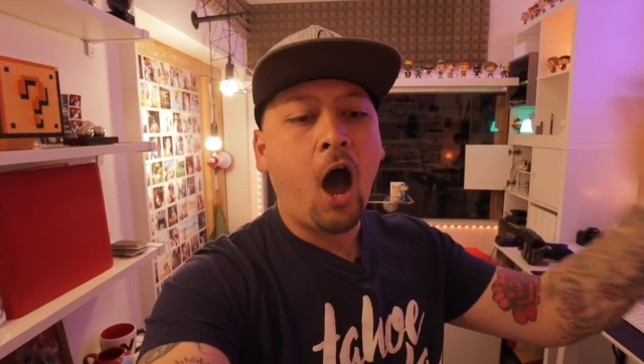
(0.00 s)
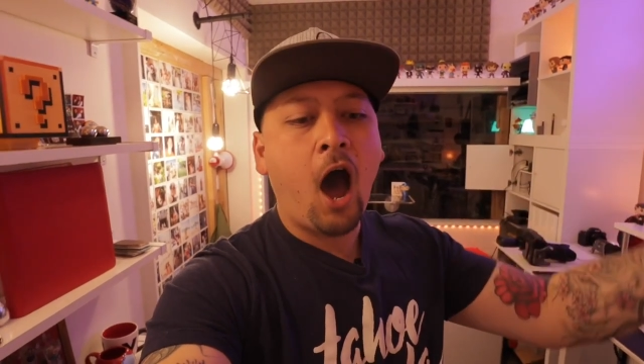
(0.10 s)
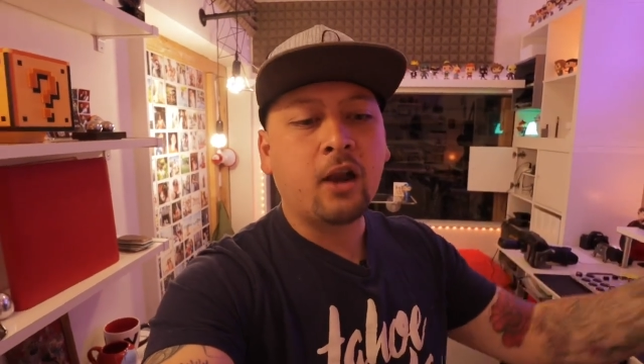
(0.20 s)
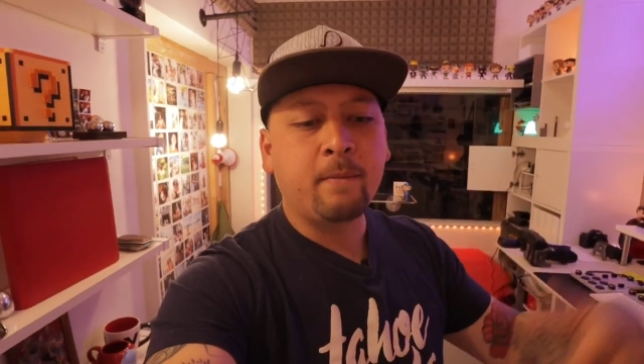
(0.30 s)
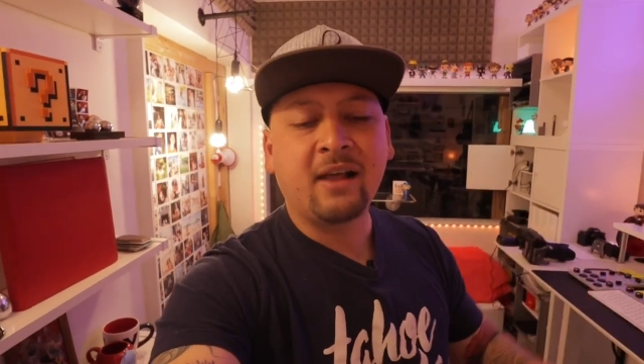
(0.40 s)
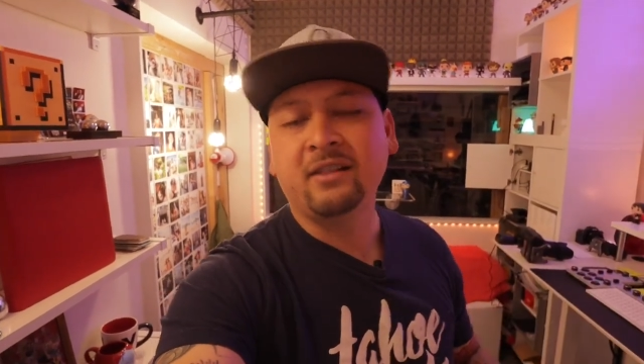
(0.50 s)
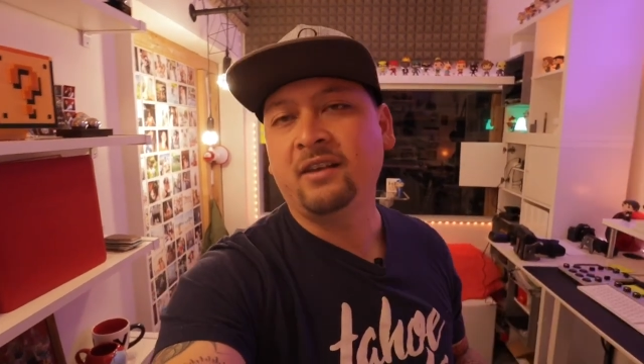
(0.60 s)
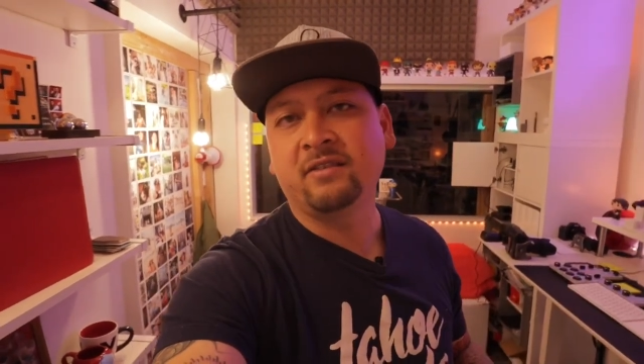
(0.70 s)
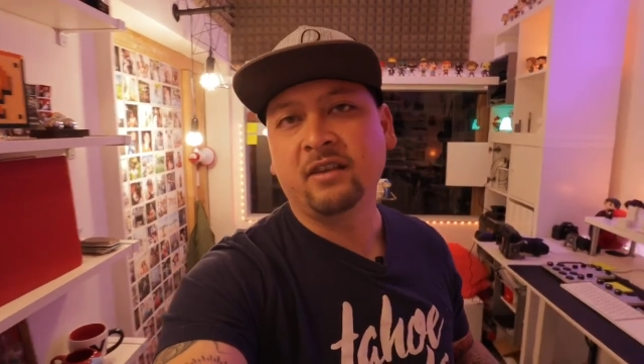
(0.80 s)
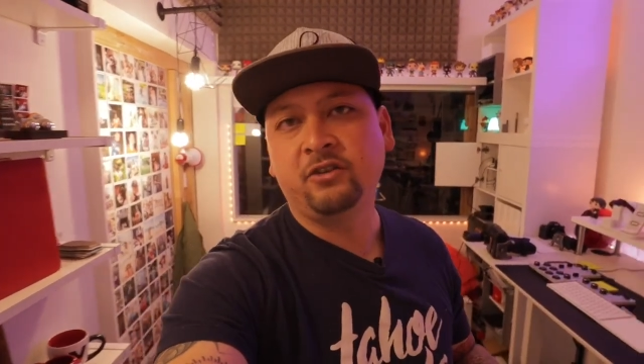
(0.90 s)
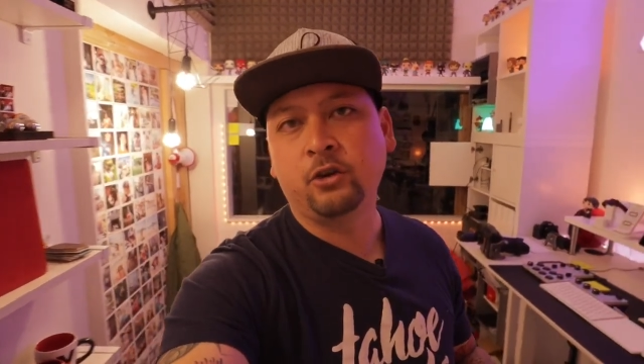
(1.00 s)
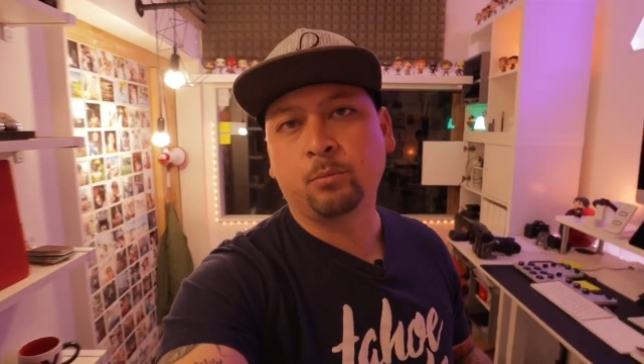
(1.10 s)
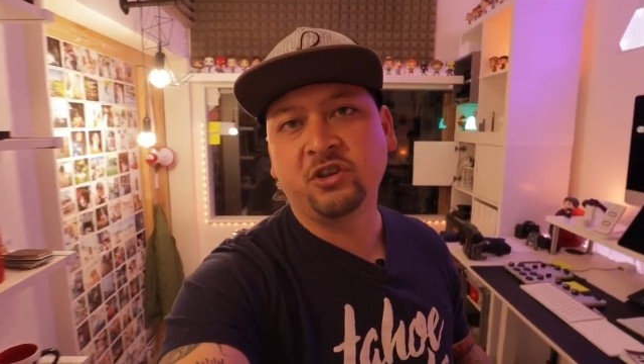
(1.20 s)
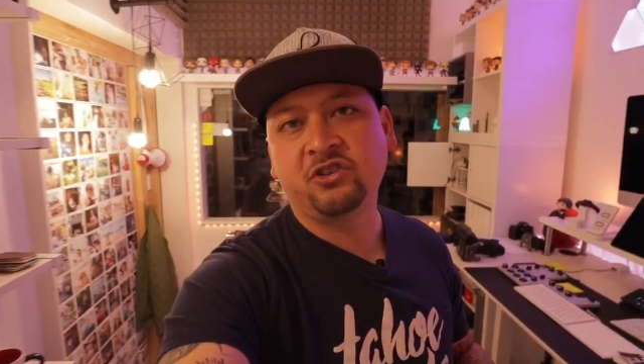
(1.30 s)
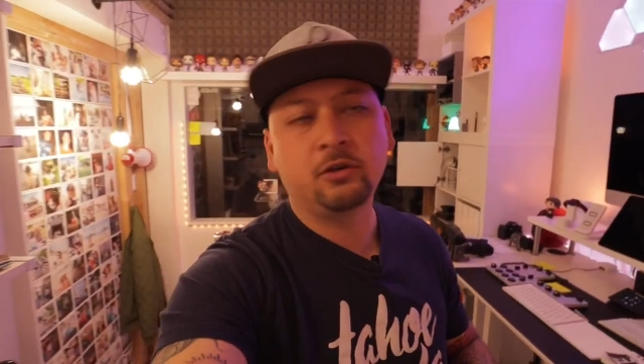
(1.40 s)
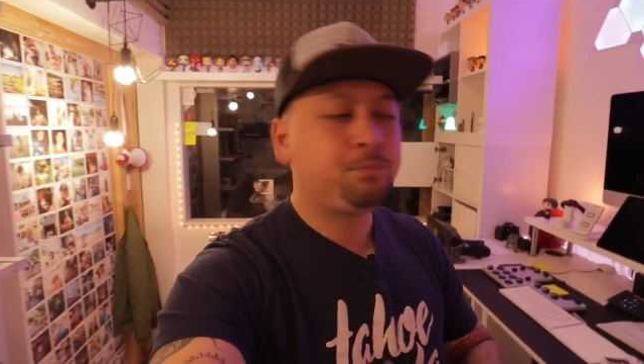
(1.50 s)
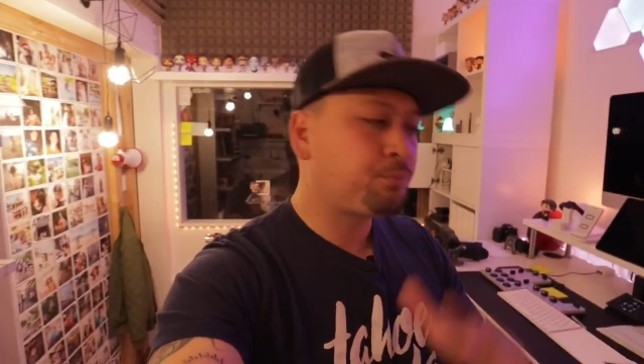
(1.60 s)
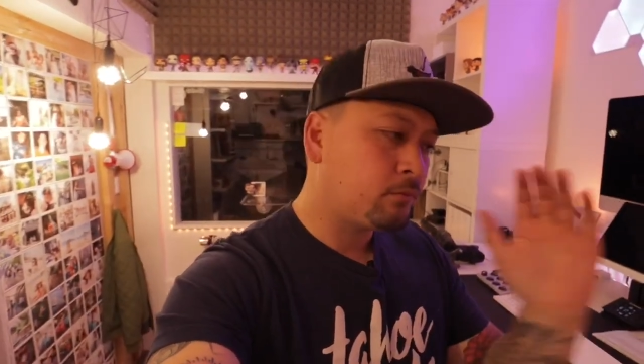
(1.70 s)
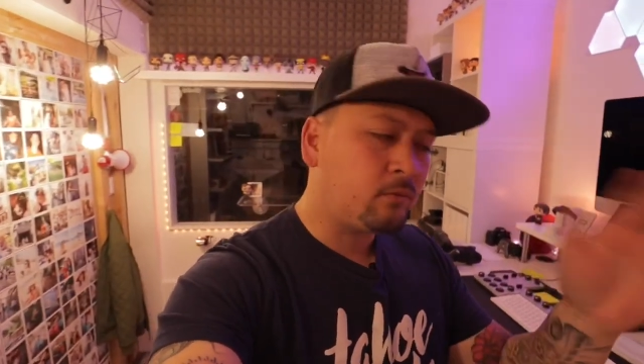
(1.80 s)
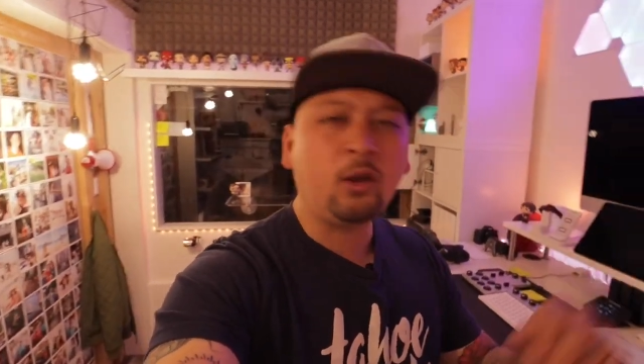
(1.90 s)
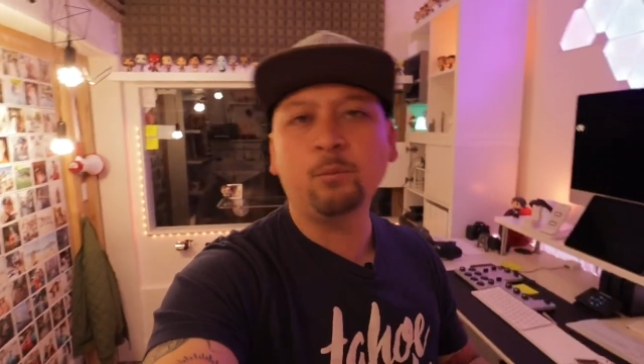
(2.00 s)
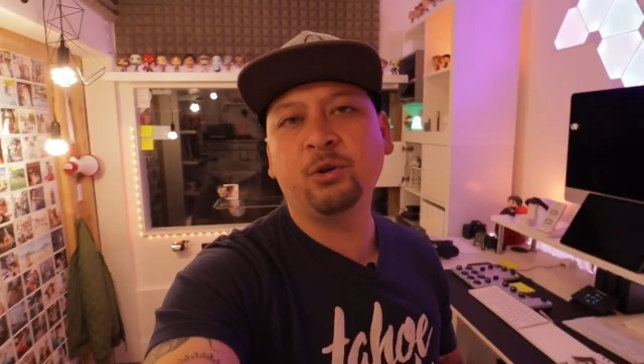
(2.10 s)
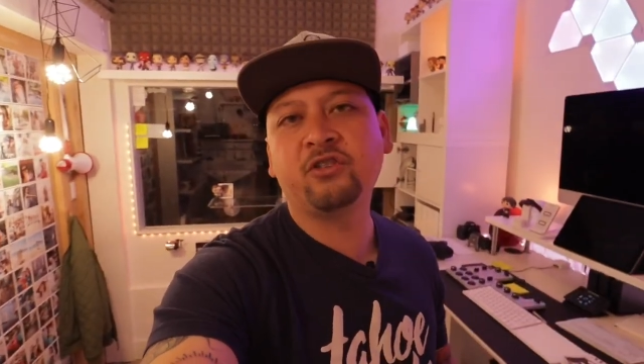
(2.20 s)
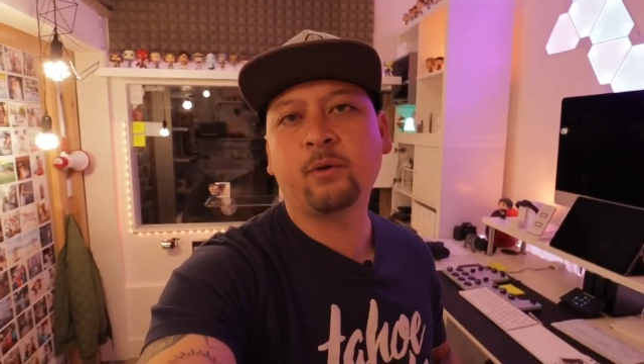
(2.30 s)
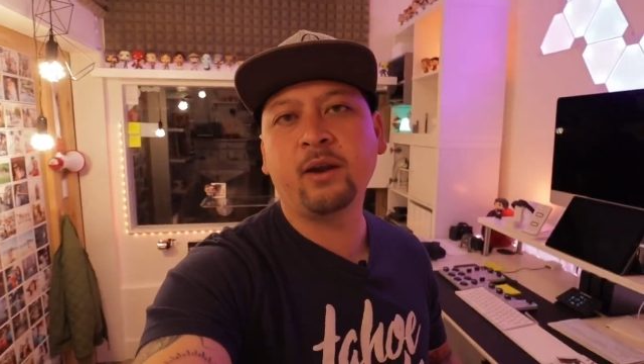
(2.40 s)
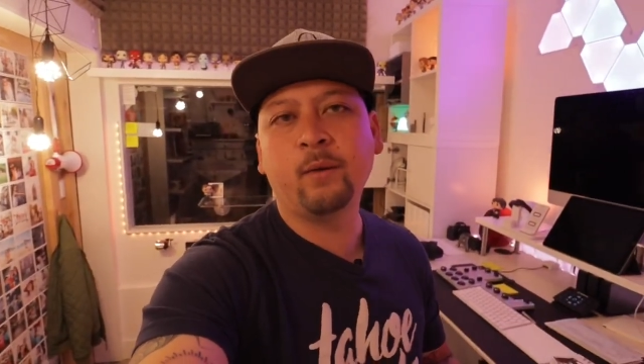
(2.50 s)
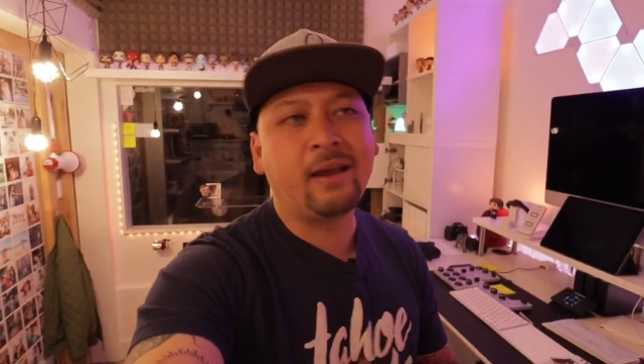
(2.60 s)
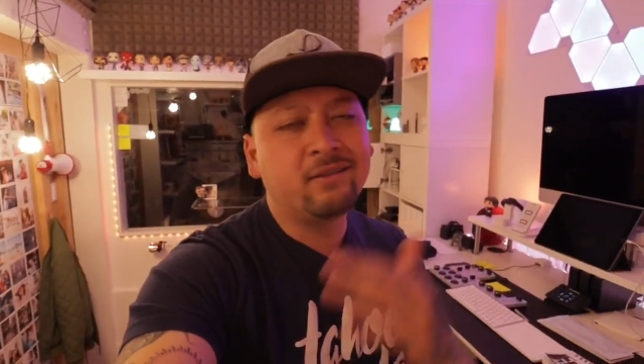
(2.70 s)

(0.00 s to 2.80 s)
automatically gets sent to your printer, prints it right away.